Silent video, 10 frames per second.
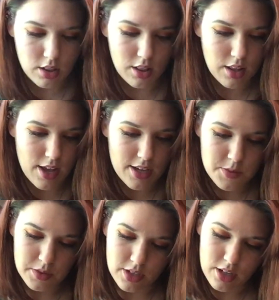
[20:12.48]

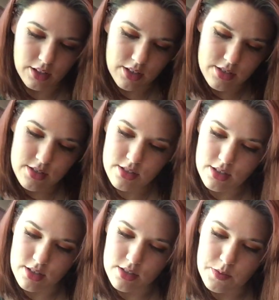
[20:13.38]
Last but not least
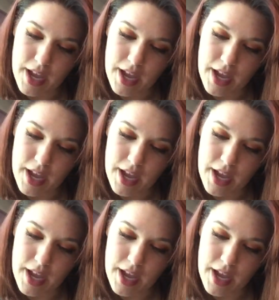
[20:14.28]
is